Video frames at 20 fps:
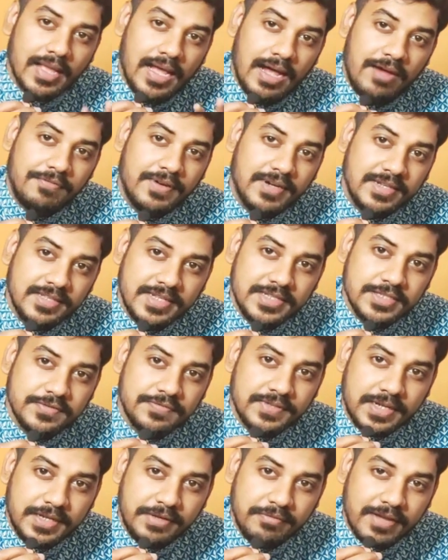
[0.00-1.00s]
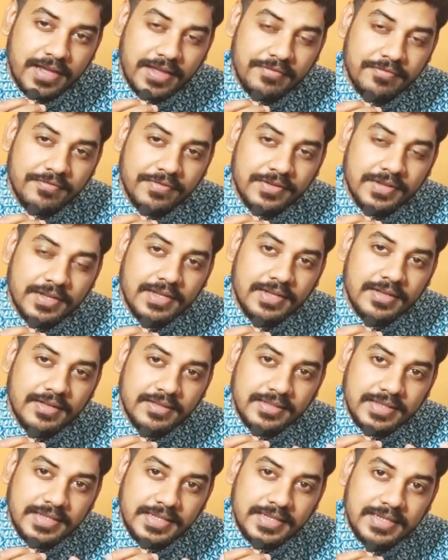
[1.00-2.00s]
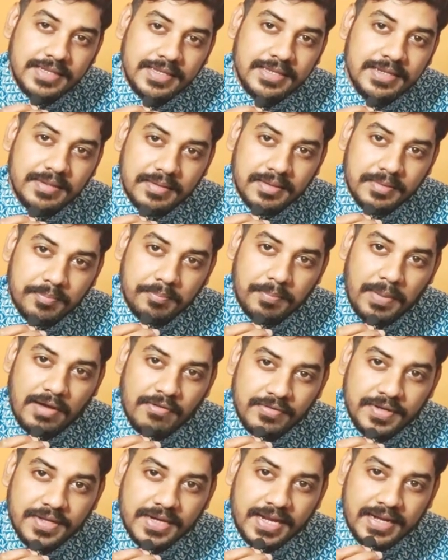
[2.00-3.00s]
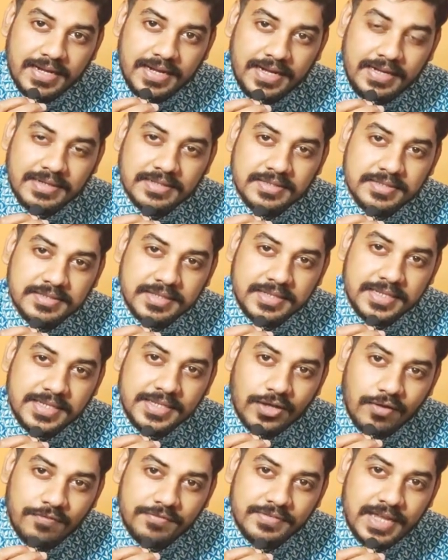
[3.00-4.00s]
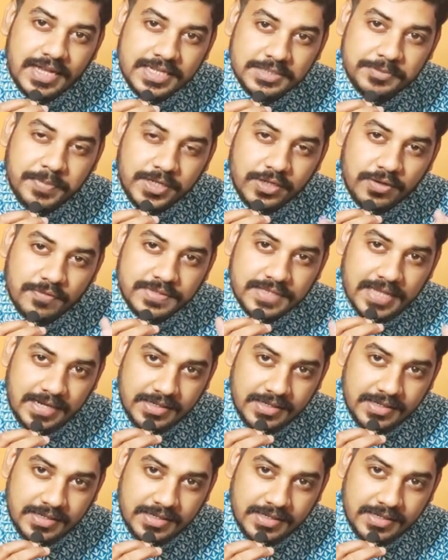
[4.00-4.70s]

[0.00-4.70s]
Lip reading: After the age of 35, the power and intensity of the aspect of